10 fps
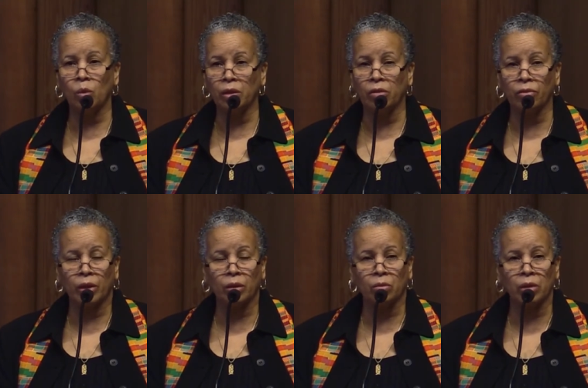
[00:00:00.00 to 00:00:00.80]
one of
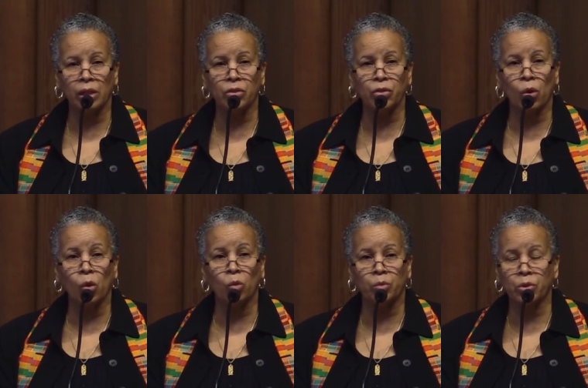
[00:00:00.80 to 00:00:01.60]
our greatest
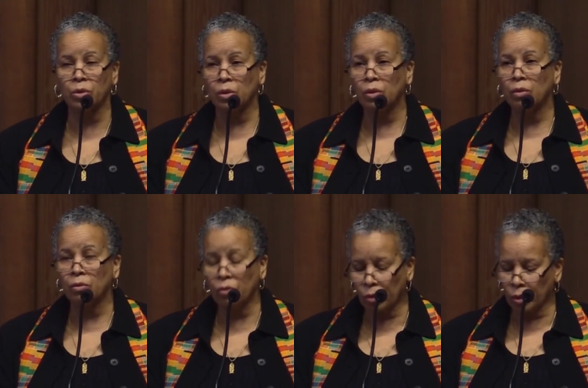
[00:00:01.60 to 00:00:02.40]
hopes
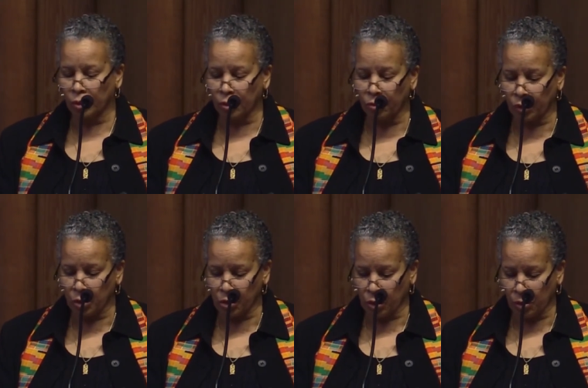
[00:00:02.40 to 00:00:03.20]
for the
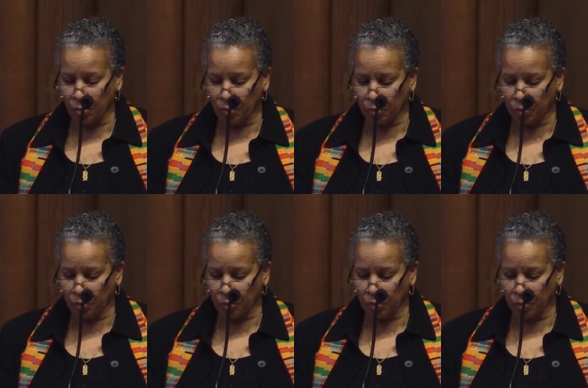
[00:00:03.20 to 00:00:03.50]
future.